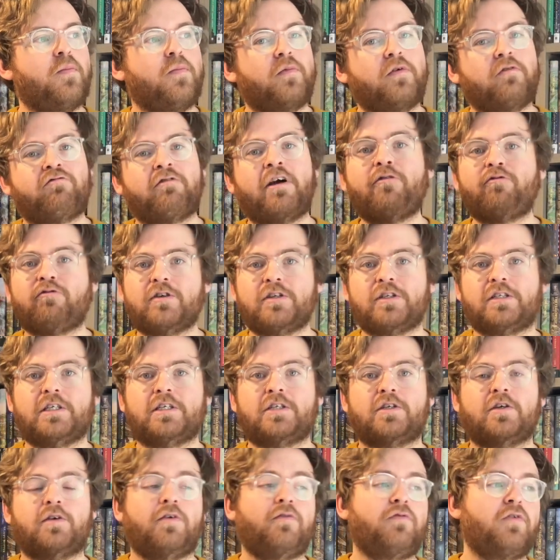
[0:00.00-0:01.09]
references.
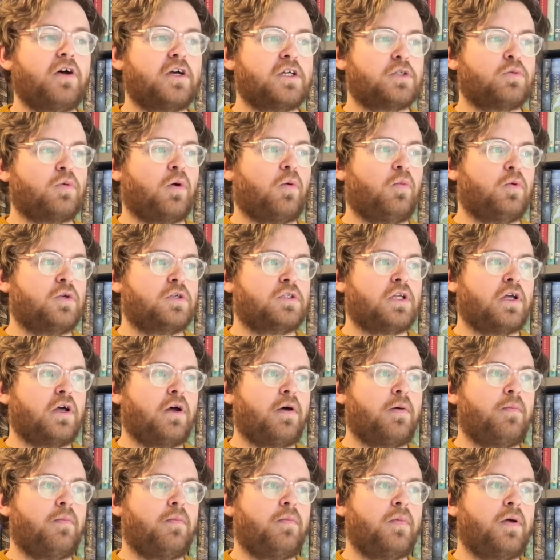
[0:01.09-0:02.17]
So the first one was
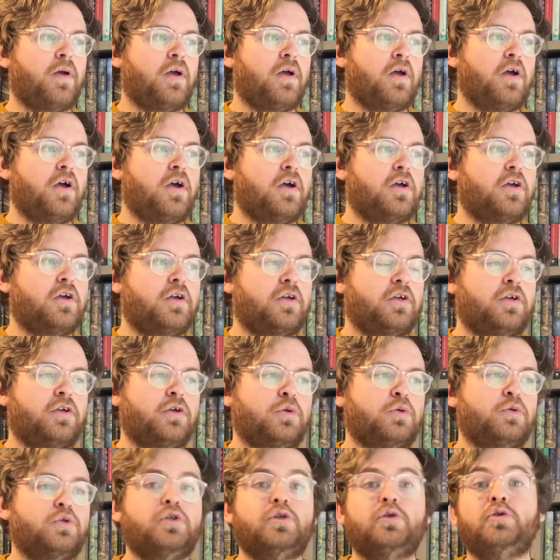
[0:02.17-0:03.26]

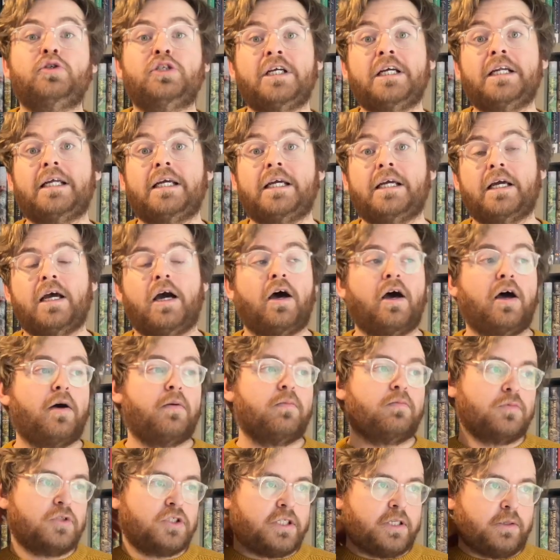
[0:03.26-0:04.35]
Eugenie.
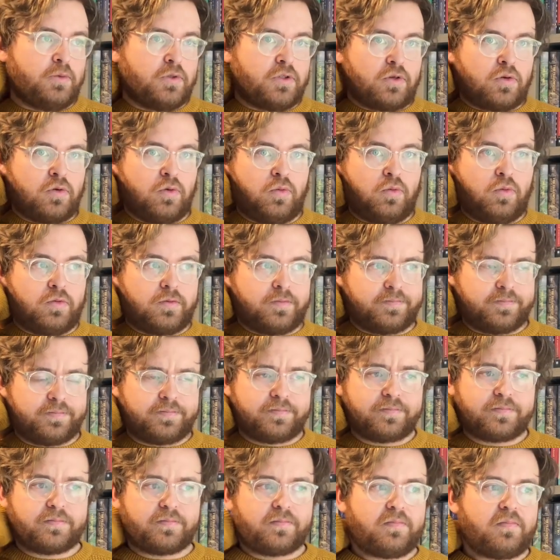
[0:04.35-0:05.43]
She was called
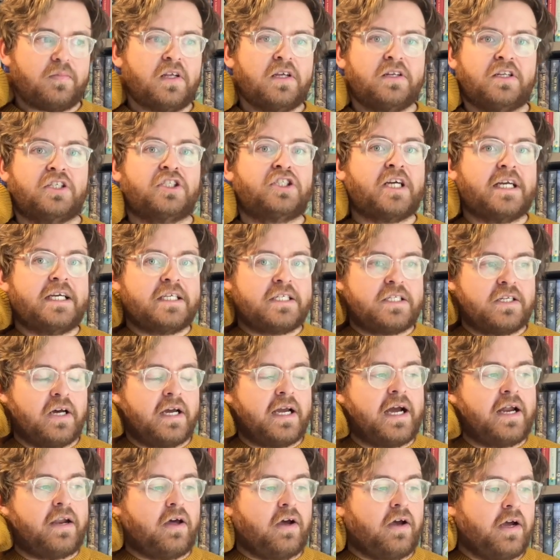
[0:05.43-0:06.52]
the Chaste
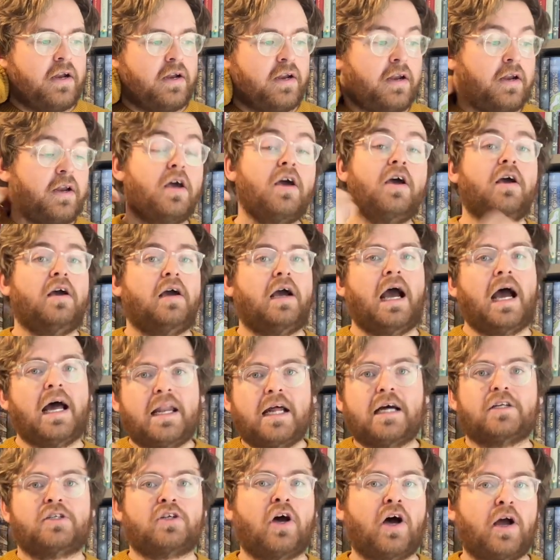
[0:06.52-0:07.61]
Diana, and then at
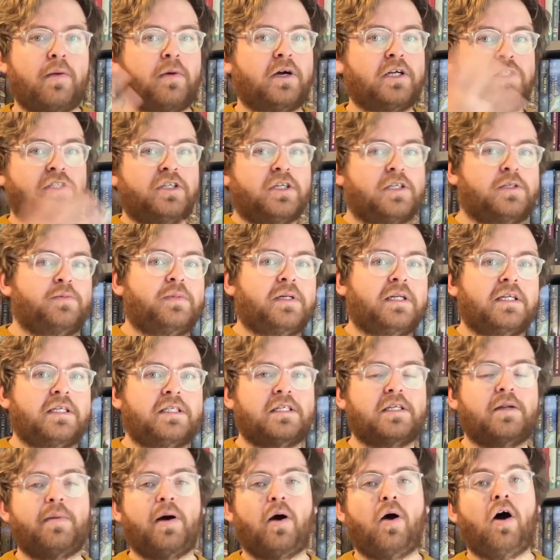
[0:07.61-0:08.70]
that time I'd just been listening
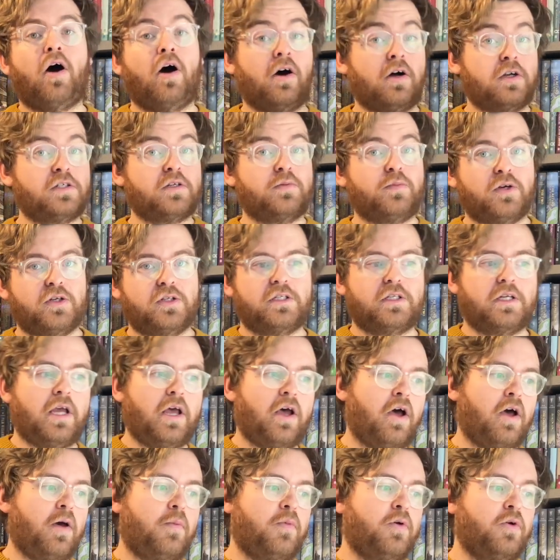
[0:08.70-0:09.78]
about Artemis,
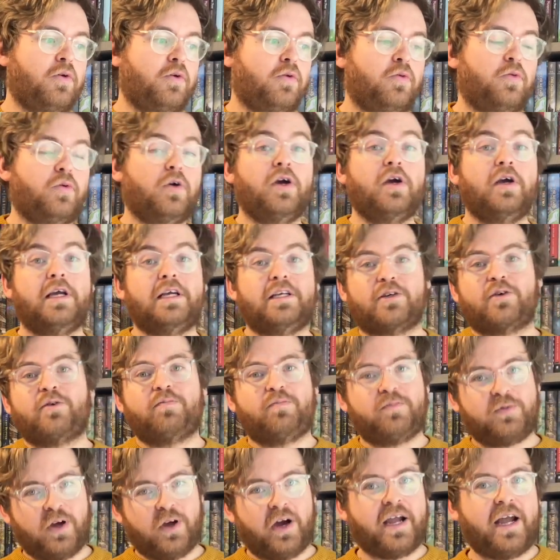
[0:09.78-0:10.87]
who is
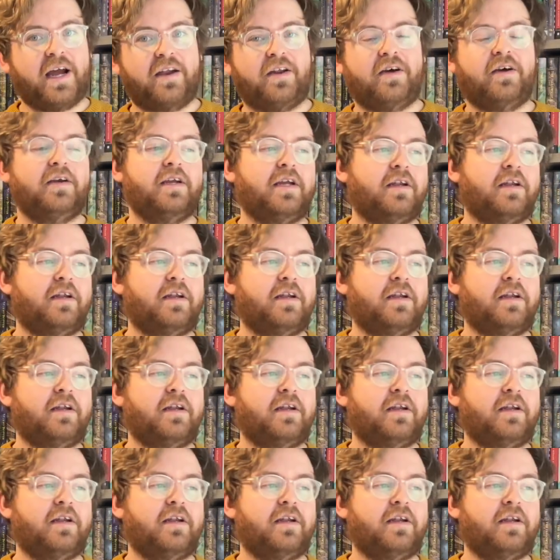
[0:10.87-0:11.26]
Diana